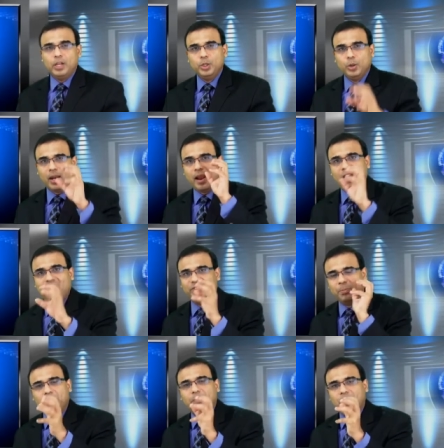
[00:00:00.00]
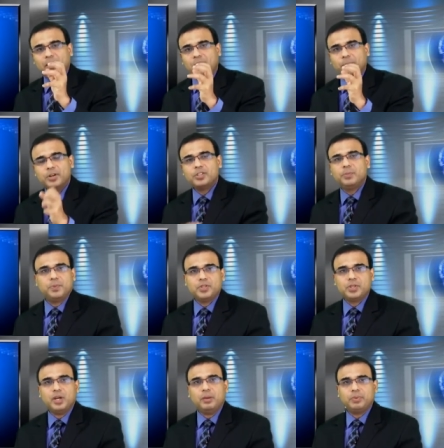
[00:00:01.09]
You allow the biblical principles
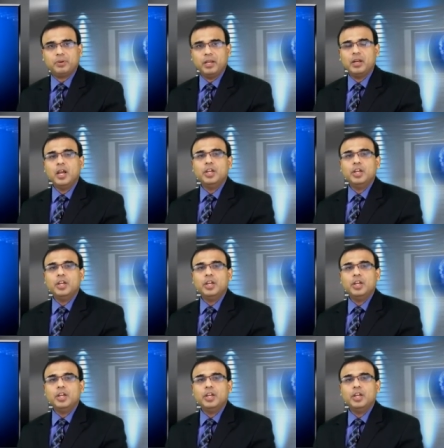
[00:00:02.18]
to operate.